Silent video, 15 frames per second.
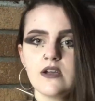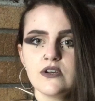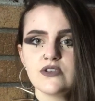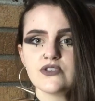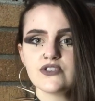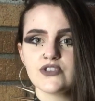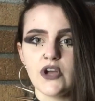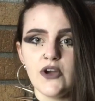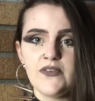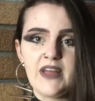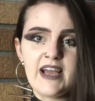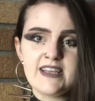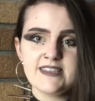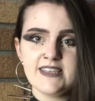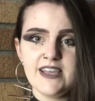So
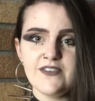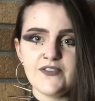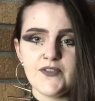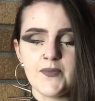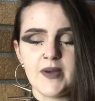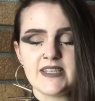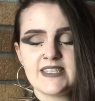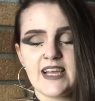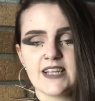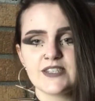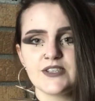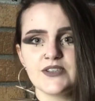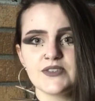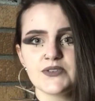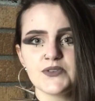that is it for my
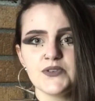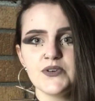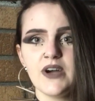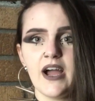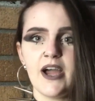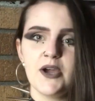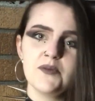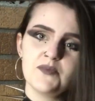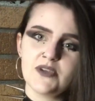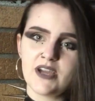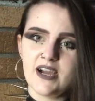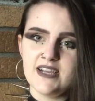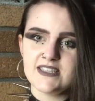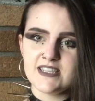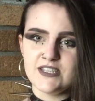tattoo tour. I hope you
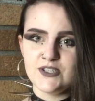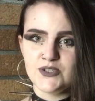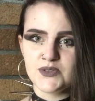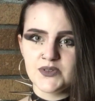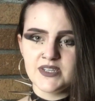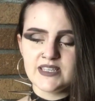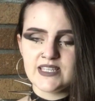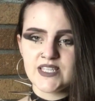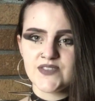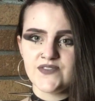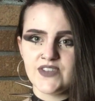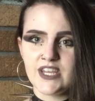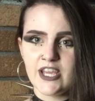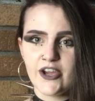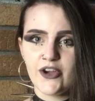guys enjoyed this
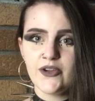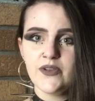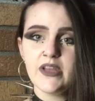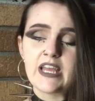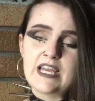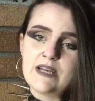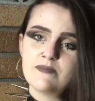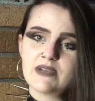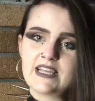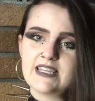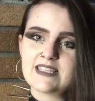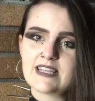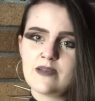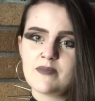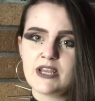video. Please
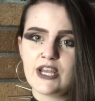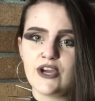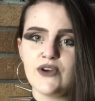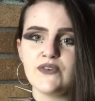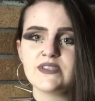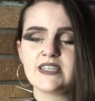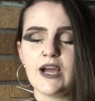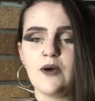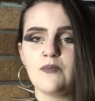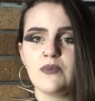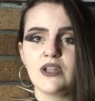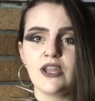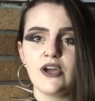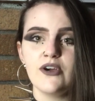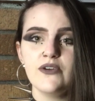let me know down
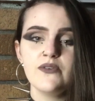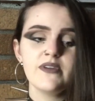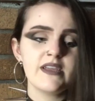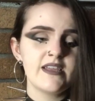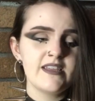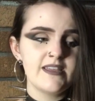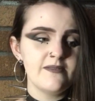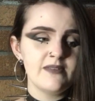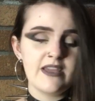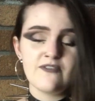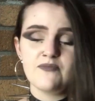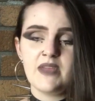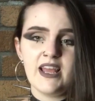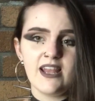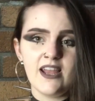below. Give
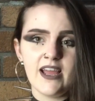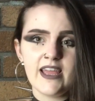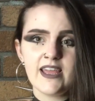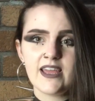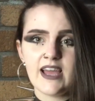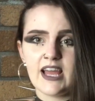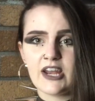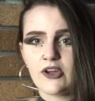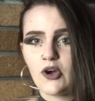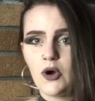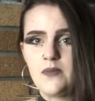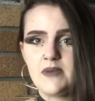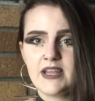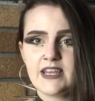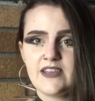me a like and a
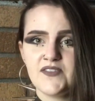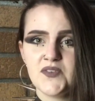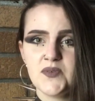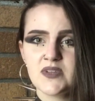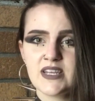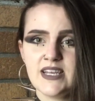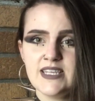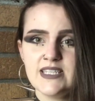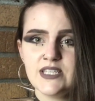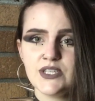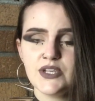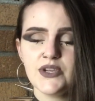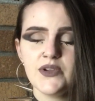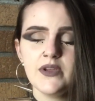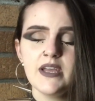comment if you would like
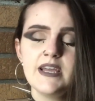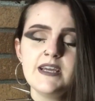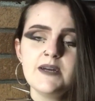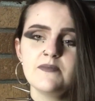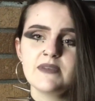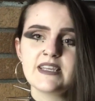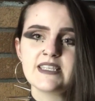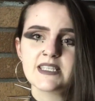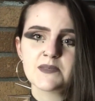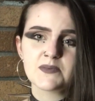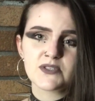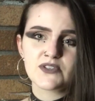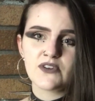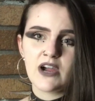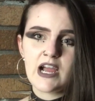to. Please
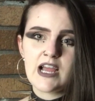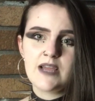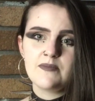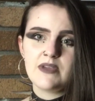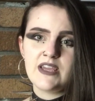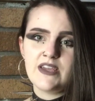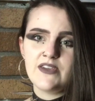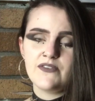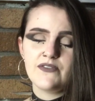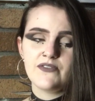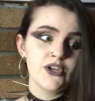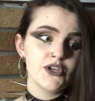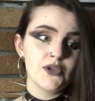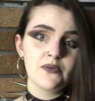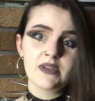subscribe if
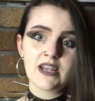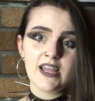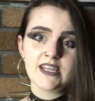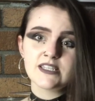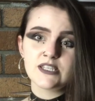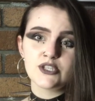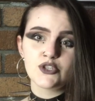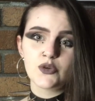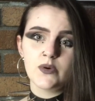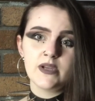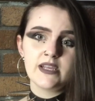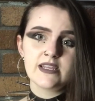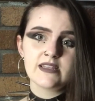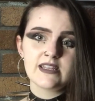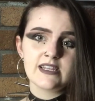you would like to
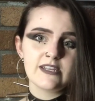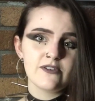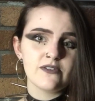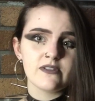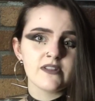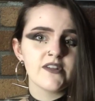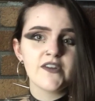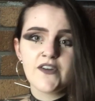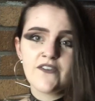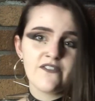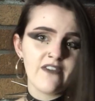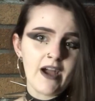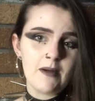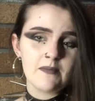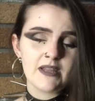join the little
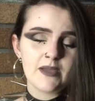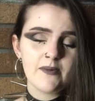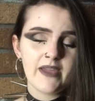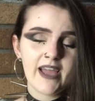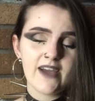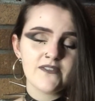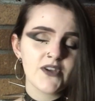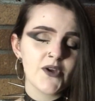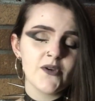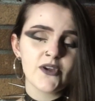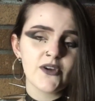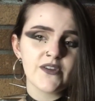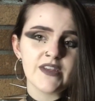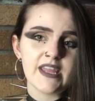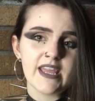family we have going
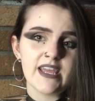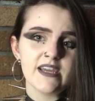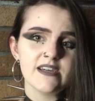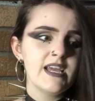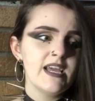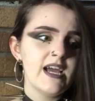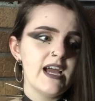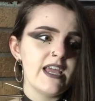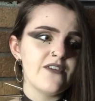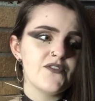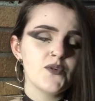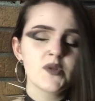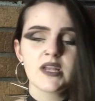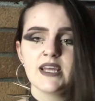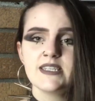on here. If you
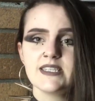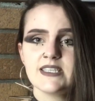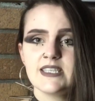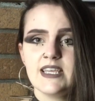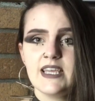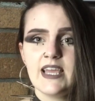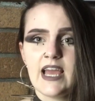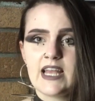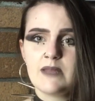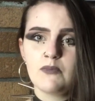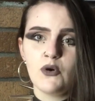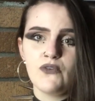would like to see any more